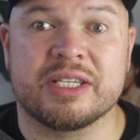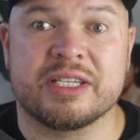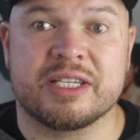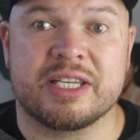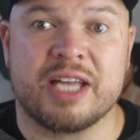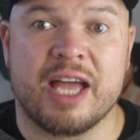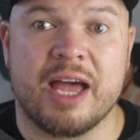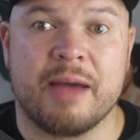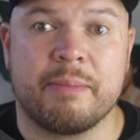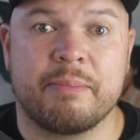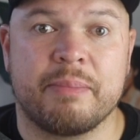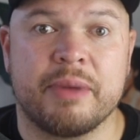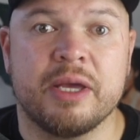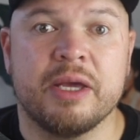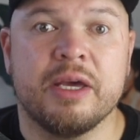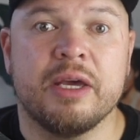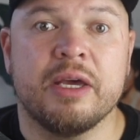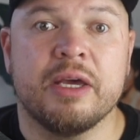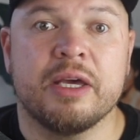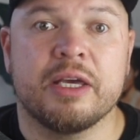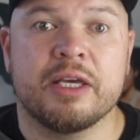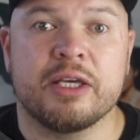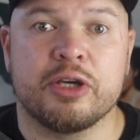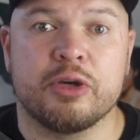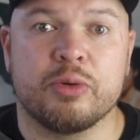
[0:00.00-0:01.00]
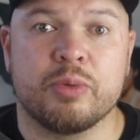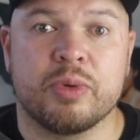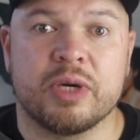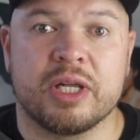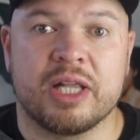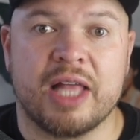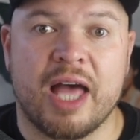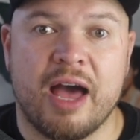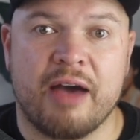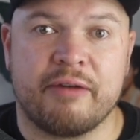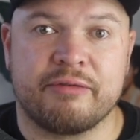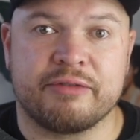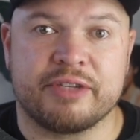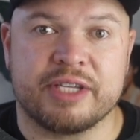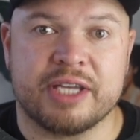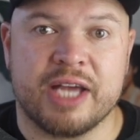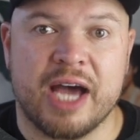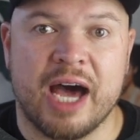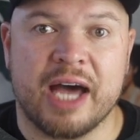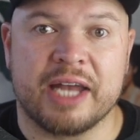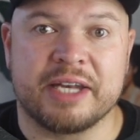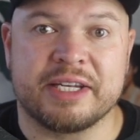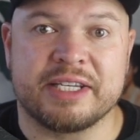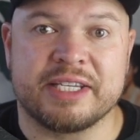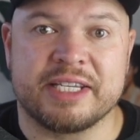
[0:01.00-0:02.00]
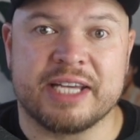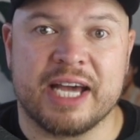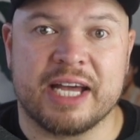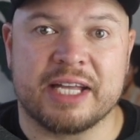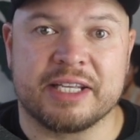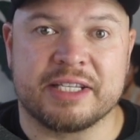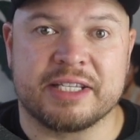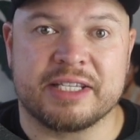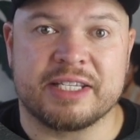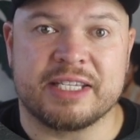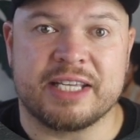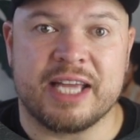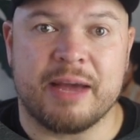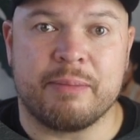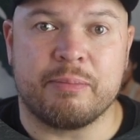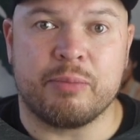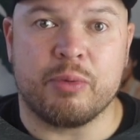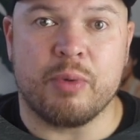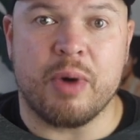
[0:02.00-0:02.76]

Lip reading: step, you will have undone step